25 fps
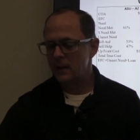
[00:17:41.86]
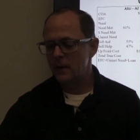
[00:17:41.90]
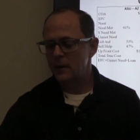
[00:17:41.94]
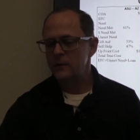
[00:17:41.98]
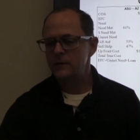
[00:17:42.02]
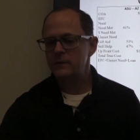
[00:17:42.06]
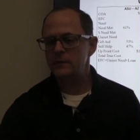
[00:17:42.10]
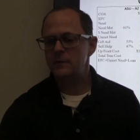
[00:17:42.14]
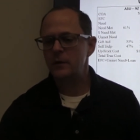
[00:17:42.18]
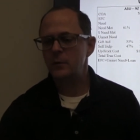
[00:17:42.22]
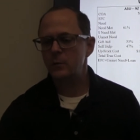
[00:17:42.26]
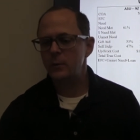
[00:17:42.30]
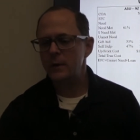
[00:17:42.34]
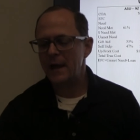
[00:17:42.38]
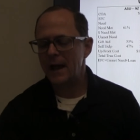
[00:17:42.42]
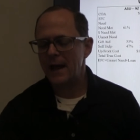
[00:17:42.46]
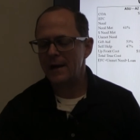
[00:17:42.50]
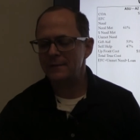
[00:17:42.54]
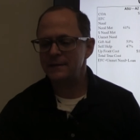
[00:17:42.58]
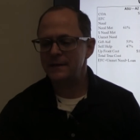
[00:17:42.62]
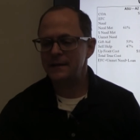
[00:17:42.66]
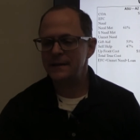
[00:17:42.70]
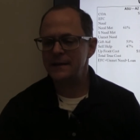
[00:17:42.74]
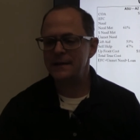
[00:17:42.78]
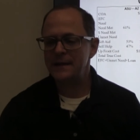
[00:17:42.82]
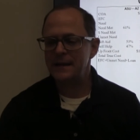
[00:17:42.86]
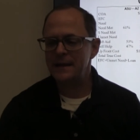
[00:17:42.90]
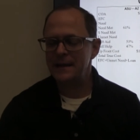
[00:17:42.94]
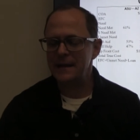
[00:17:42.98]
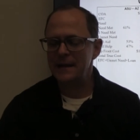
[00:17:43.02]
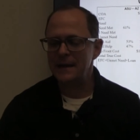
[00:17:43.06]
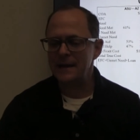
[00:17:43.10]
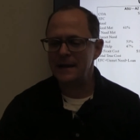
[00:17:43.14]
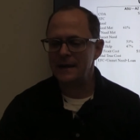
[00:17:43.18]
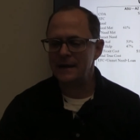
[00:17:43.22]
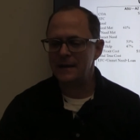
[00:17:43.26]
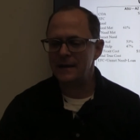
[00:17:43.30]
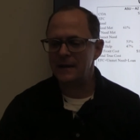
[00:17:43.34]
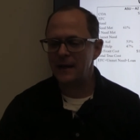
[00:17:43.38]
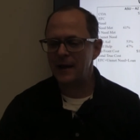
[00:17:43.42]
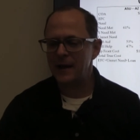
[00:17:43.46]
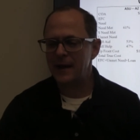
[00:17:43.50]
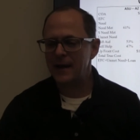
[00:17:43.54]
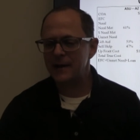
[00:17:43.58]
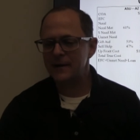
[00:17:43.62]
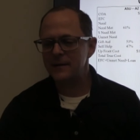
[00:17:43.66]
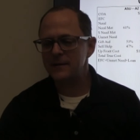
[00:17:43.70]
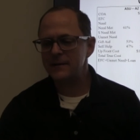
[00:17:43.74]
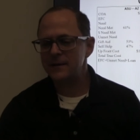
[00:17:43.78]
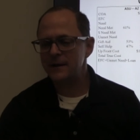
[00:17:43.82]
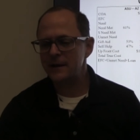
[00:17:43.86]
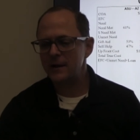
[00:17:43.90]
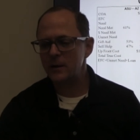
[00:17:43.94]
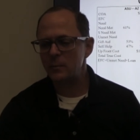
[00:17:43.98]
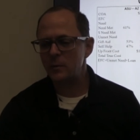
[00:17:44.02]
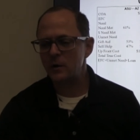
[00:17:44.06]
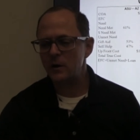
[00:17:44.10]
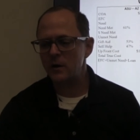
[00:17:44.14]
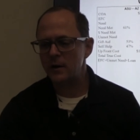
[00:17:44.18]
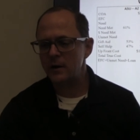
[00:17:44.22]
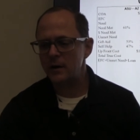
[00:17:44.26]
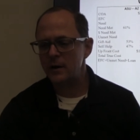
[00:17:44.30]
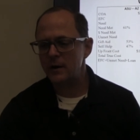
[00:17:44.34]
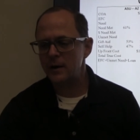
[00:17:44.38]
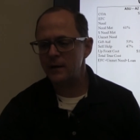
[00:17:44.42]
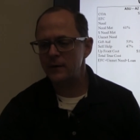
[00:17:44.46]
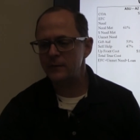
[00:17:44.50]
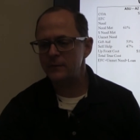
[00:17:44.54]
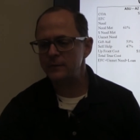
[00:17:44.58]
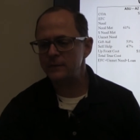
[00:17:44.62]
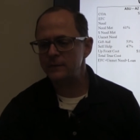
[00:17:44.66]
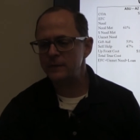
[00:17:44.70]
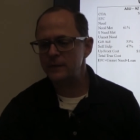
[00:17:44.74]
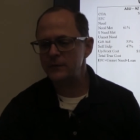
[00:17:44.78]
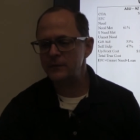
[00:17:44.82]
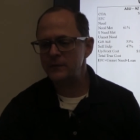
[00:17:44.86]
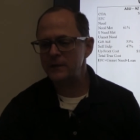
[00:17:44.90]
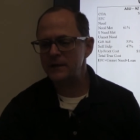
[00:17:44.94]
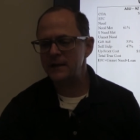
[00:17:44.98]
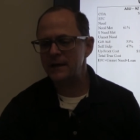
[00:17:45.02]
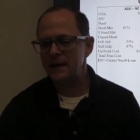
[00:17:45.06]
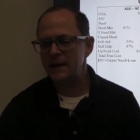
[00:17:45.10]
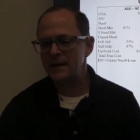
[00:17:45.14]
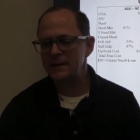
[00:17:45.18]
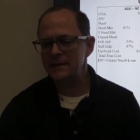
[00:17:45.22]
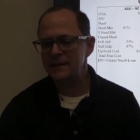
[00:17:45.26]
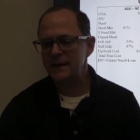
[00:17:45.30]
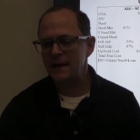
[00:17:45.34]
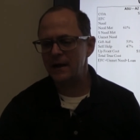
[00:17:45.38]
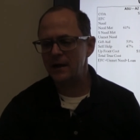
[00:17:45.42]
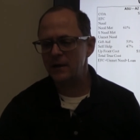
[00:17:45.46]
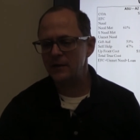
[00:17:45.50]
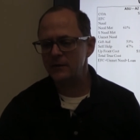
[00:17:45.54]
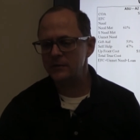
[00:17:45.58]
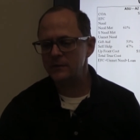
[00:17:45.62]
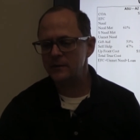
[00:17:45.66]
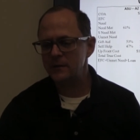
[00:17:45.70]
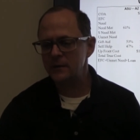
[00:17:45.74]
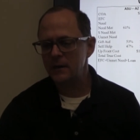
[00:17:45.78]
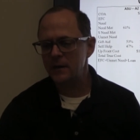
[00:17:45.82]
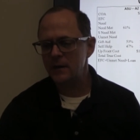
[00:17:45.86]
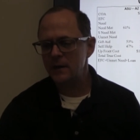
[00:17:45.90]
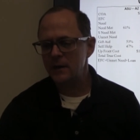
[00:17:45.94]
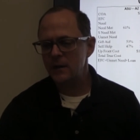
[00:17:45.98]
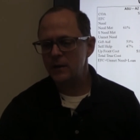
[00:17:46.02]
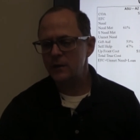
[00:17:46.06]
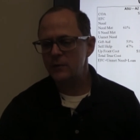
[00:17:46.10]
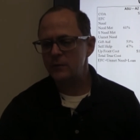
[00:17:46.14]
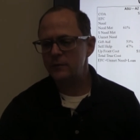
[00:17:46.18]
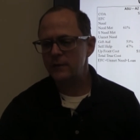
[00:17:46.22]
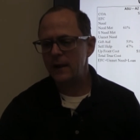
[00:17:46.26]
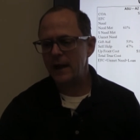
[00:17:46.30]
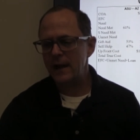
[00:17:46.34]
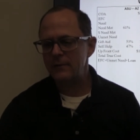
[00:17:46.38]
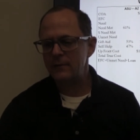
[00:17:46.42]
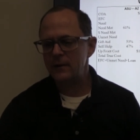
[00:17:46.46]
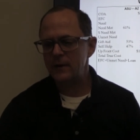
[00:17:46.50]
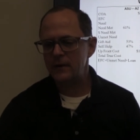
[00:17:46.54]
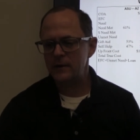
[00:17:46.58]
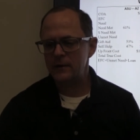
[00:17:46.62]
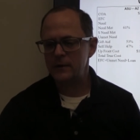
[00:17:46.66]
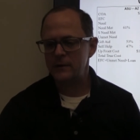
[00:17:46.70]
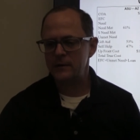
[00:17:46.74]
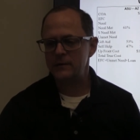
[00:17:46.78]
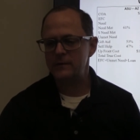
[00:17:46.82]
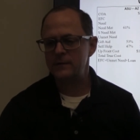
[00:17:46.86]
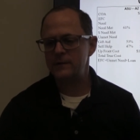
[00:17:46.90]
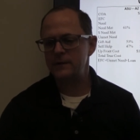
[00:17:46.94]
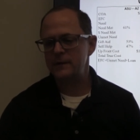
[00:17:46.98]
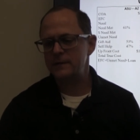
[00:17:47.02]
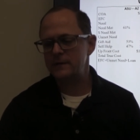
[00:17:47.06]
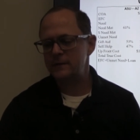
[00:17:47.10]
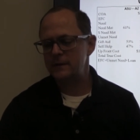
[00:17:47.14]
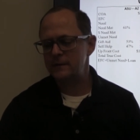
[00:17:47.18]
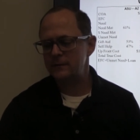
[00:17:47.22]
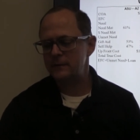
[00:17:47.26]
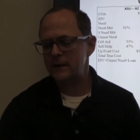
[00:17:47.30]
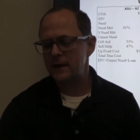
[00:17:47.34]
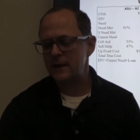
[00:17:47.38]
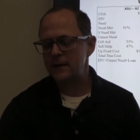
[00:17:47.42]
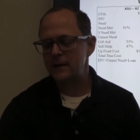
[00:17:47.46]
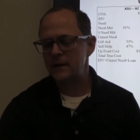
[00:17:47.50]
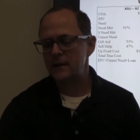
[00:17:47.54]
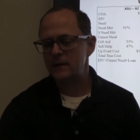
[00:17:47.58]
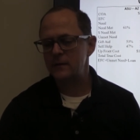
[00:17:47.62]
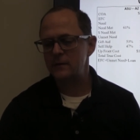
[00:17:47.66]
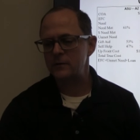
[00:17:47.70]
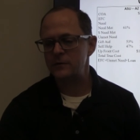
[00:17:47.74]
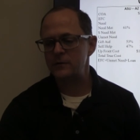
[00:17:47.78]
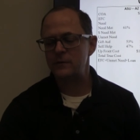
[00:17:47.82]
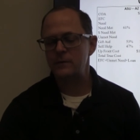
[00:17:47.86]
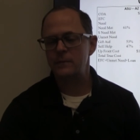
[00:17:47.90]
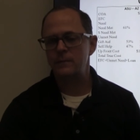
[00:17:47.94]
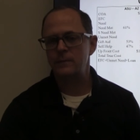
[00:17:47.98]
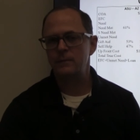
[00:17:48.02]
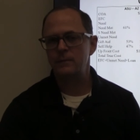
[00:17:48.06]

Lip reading: So we have a need at Claremont of $59,565.